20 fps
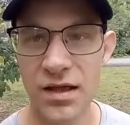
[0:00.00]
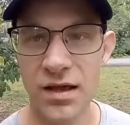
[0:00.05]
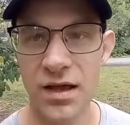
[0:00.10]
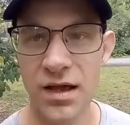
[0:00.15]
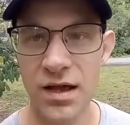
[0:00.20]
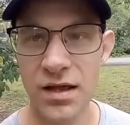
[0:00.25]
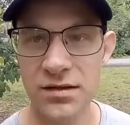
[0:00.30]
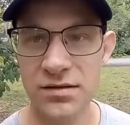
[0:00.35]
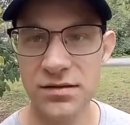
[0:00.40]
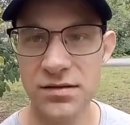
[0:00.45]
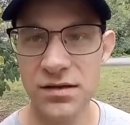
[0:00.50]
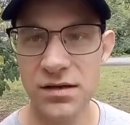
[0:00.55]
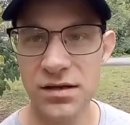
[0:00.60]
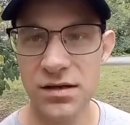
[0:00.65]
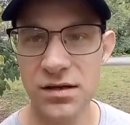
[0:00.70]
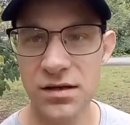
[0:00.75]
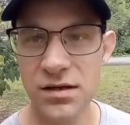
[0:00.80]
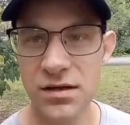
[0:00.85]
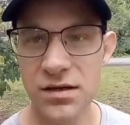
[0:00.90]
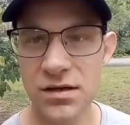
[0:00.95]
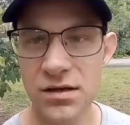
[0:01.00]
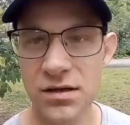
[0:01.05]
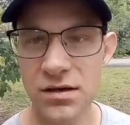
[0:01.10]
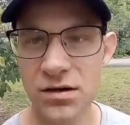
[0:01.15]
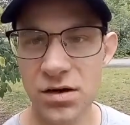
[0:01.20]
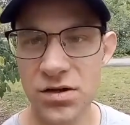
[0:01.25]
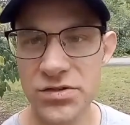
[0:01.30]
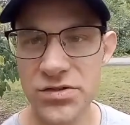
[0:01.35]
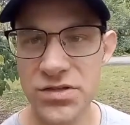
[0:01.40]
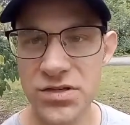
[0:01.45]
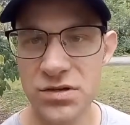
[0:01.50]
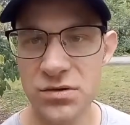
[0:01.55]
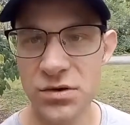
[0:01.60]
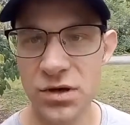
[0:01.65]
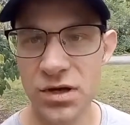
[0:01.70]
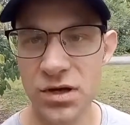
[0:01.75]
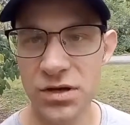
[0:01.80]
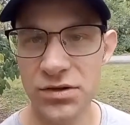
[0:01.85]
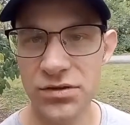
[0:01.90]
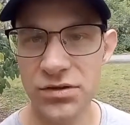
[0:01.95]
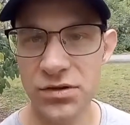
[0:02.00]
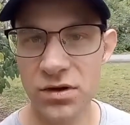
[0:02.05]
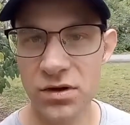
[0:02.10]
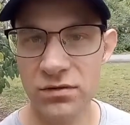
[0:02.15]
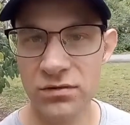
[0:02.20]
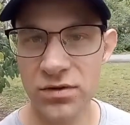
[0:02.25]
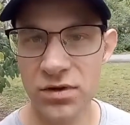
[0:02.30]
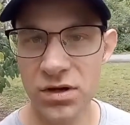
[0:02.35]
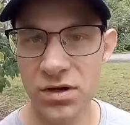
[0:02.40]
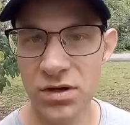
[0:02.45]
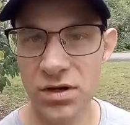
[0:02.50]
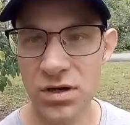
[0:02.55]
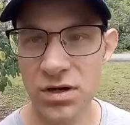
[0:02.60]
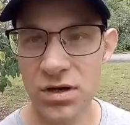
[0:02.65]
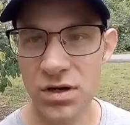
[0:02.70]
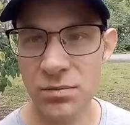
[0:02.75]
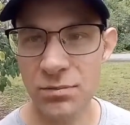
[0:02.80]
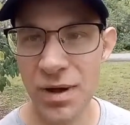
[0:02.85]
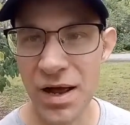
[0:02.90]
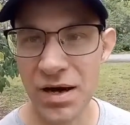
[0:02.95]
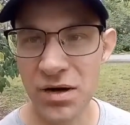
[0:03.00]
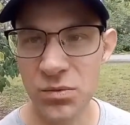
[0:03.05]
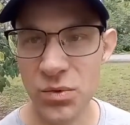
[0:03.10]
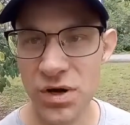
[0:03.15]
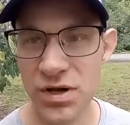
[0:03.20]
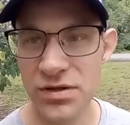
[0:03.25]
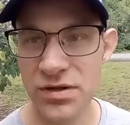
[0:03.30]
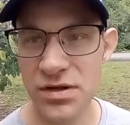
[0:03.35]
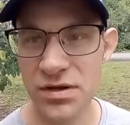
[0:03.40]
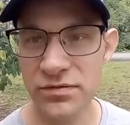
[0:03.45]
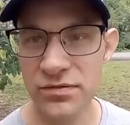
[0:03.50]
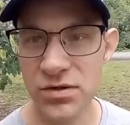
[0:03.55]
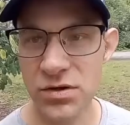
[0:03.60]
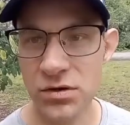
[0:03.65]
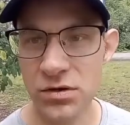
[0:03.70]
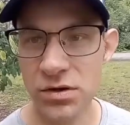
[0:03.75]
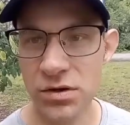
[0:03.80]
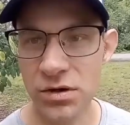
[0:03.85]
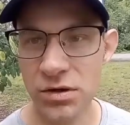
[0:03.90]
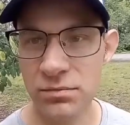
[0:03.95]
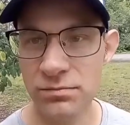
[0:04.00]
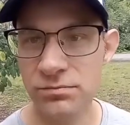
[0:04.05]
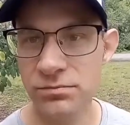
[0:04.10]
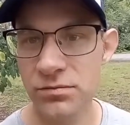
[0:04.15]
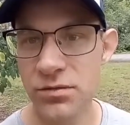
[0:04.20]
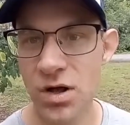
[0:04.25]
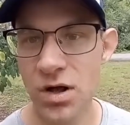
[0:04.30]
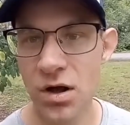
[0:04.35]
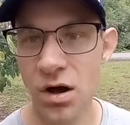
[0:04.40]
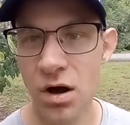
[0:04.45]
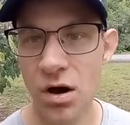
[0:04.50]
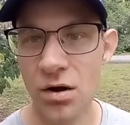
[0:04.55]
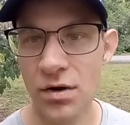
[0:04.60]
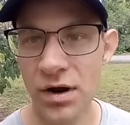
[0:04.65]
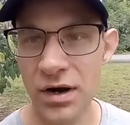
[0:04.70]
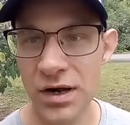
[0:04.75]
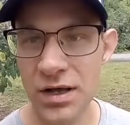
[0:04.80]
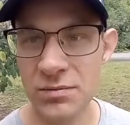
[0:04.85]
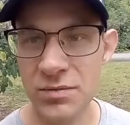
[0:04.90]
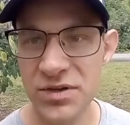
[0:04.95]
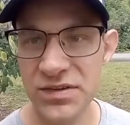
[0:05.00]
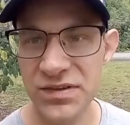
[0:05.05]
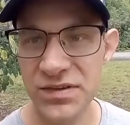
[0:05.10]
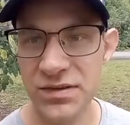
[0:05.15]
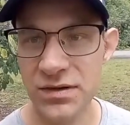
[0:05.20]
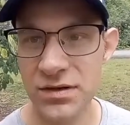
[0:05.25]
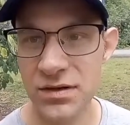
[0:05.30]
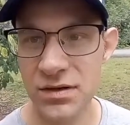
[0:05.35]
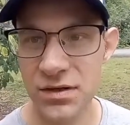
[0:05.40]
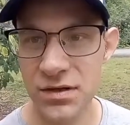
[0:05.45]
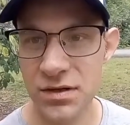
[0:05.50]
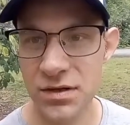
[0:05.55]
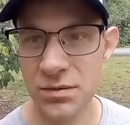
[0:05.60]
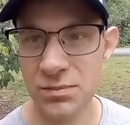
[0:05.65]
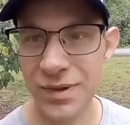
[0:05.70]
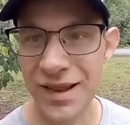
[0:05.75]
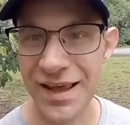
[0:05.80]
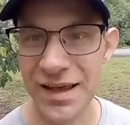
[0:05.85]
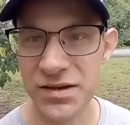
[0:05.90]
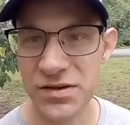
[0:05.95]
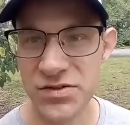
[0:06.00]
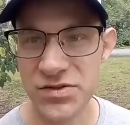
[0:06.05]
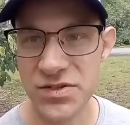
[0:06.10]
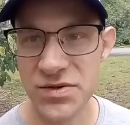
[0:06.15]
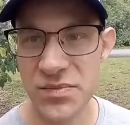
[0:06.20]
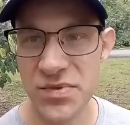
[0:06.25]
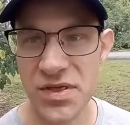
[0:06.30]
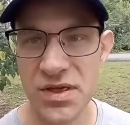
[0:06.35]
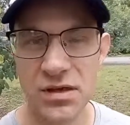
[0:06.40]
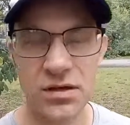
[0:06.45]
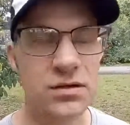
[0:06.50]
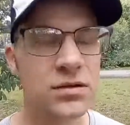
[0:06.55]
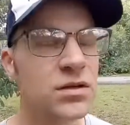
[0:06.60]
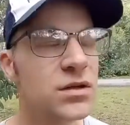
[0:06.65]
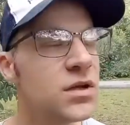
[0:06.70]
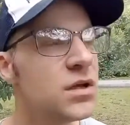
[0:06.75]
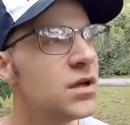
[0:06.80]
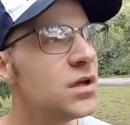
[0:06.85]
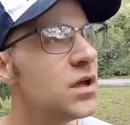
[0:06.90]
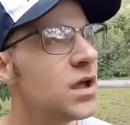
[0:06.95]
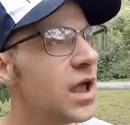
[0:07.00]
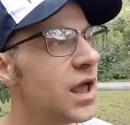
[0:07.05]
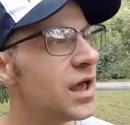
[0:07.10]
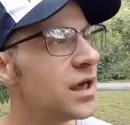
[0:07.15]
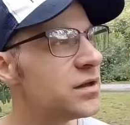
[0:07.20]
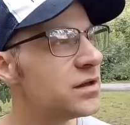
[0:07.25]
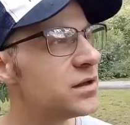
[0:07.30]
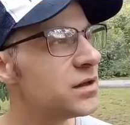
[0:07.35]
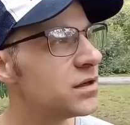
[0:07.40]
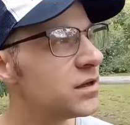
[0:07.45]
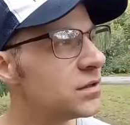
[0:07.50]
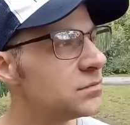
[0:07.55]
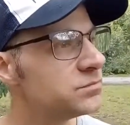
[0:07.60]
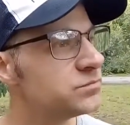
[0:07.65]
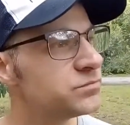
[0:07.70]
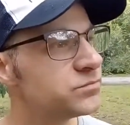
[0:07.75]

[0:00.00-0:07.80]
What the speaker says: it costs you a lot of bandwidth if you're on a limited plan or something. And